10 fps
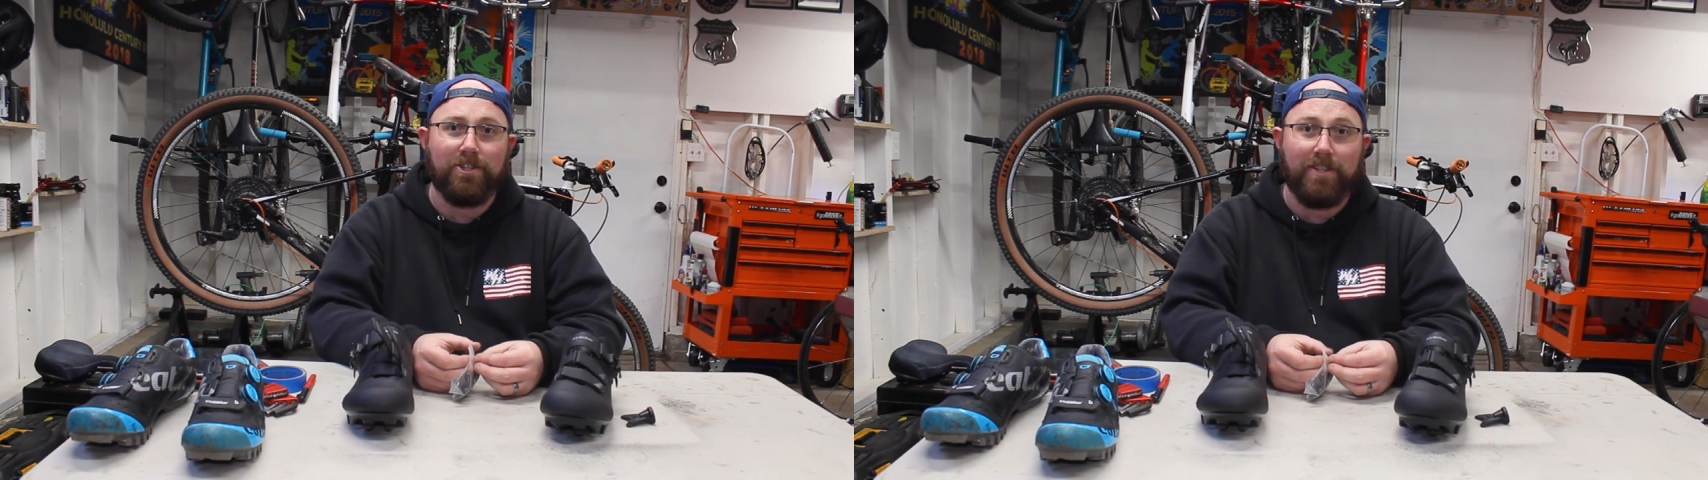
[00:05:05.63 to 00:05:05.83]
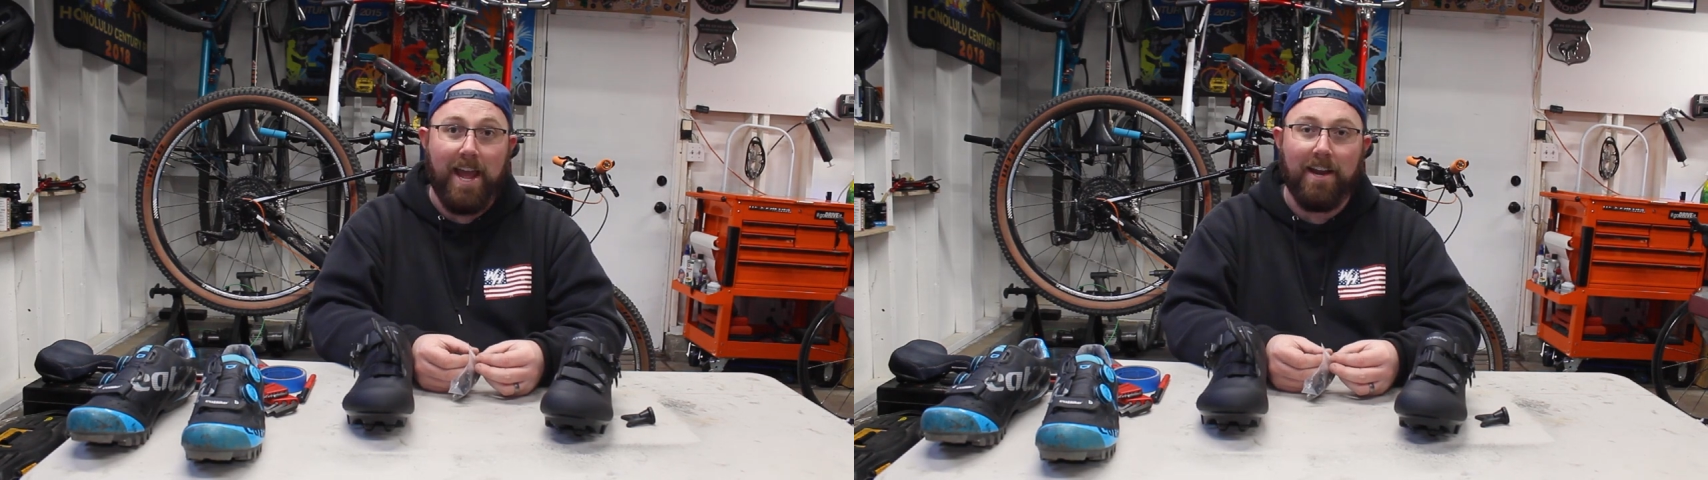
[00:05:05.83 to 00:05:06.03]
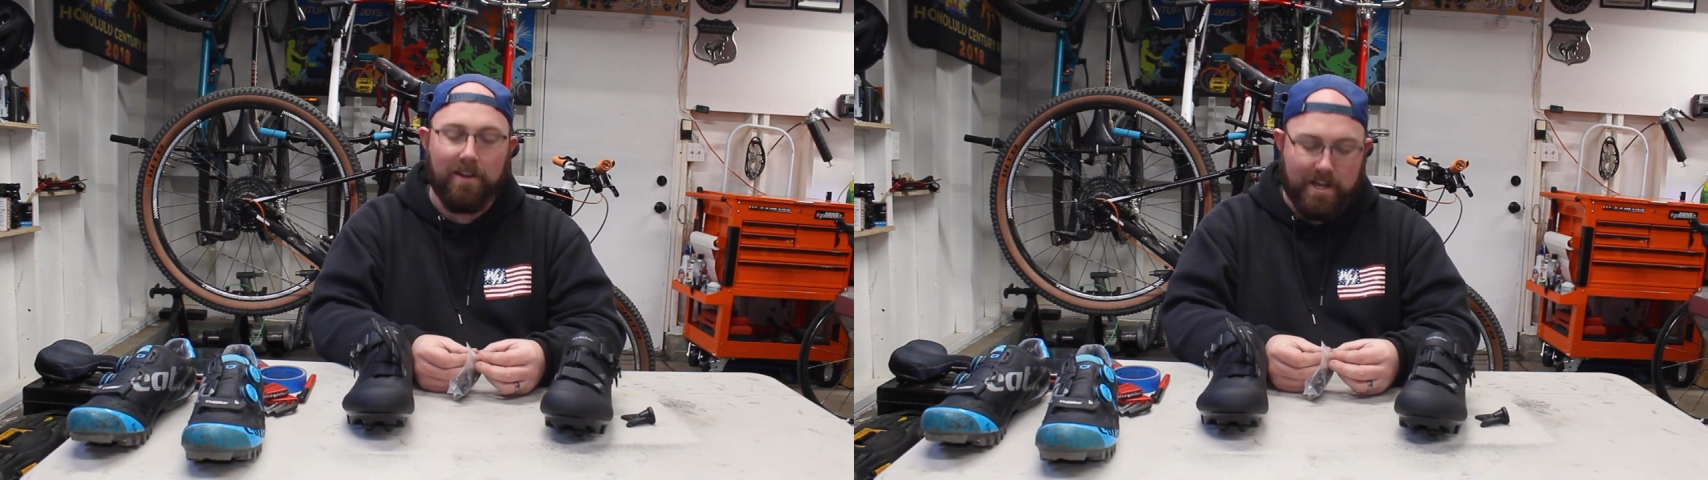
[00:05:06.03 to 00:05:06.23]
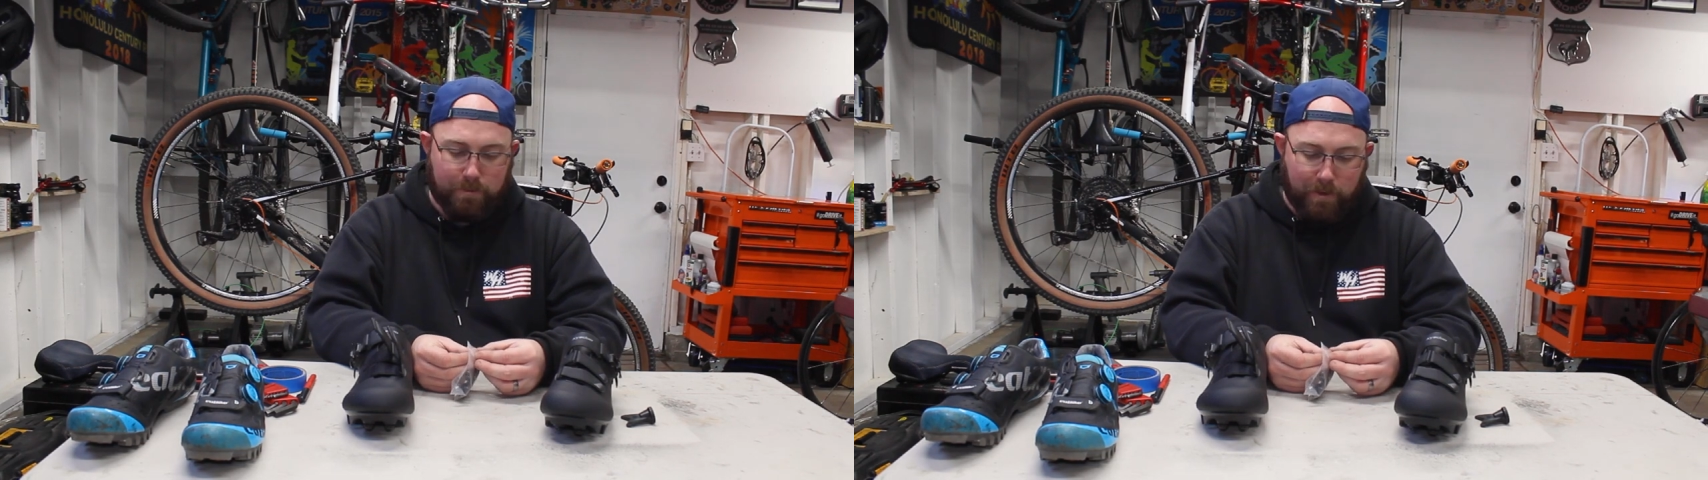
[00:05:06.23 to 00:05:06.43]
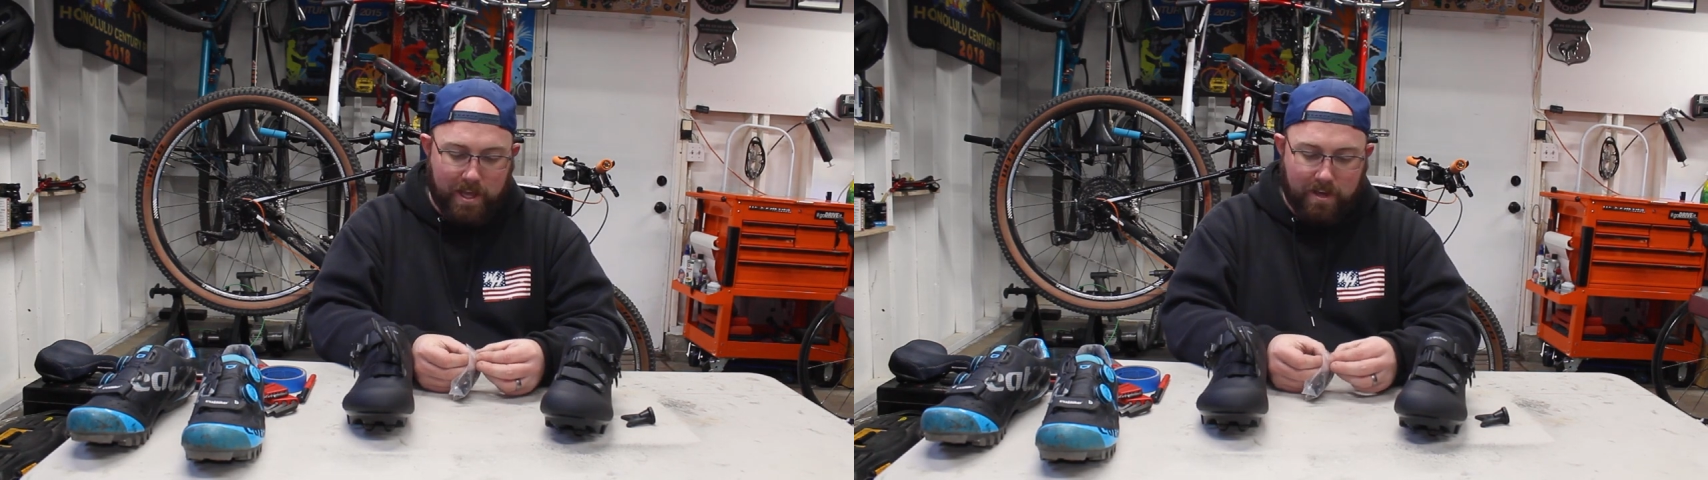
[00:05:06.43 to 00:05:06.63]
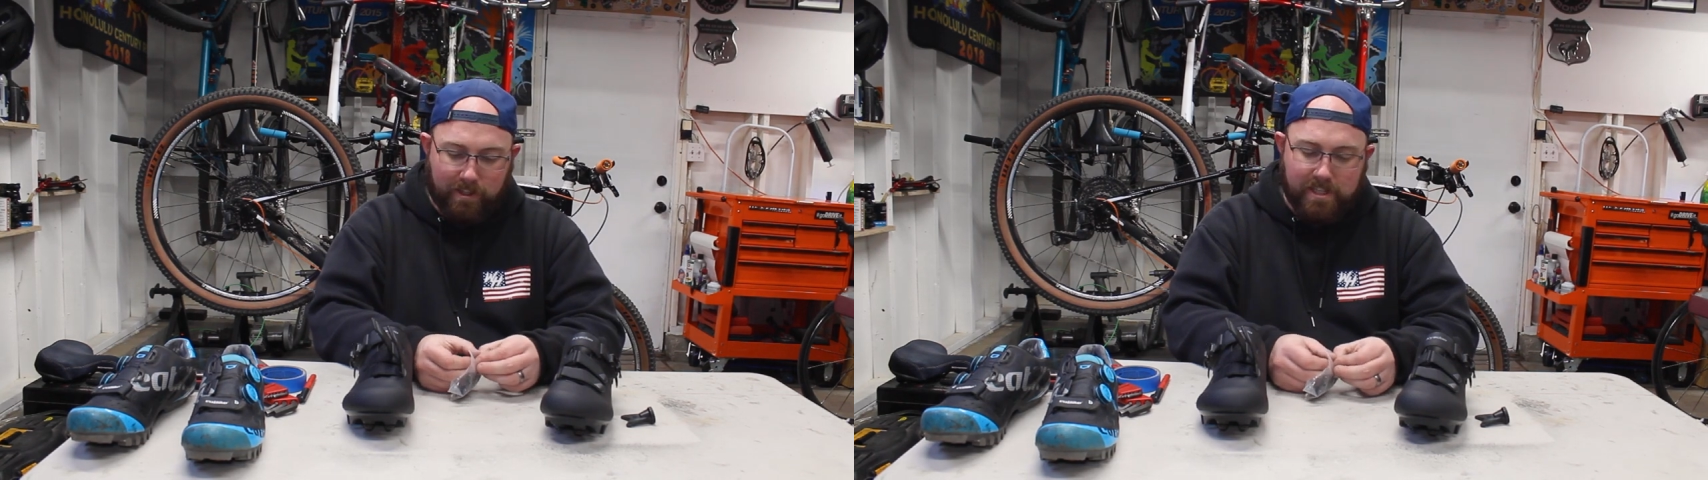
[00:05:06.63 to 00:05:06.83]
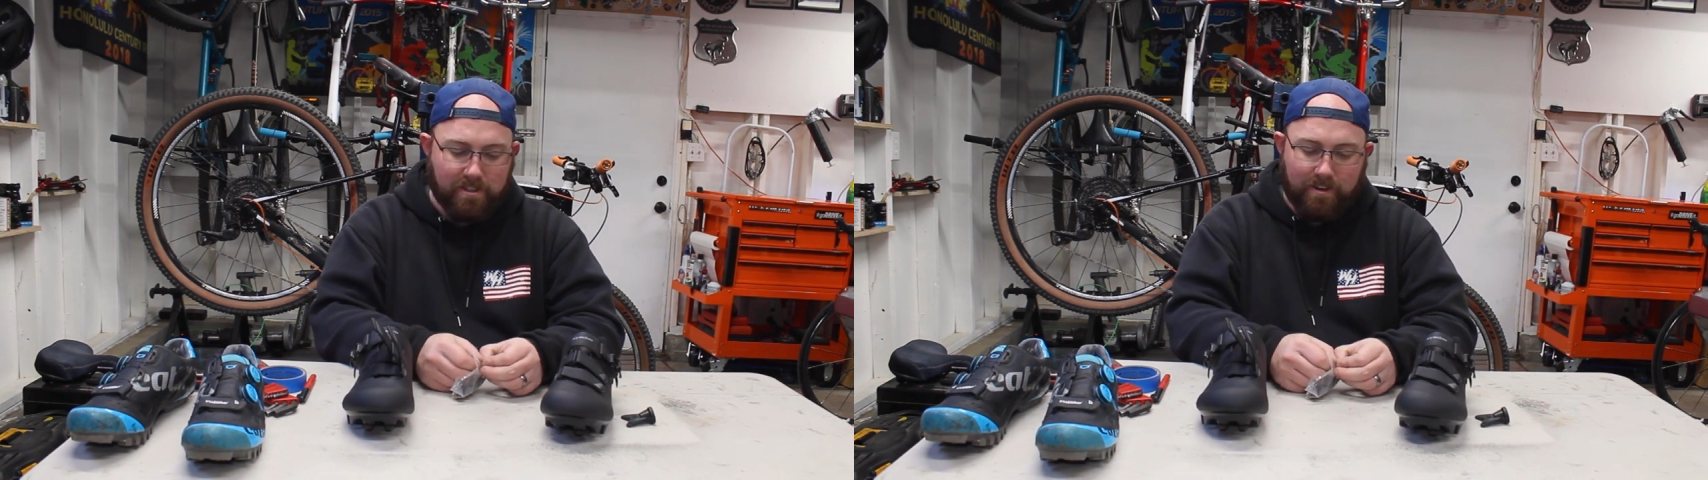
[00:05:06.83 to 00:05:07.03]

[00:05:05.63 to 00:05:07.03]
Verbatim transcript: standard SPD cleats.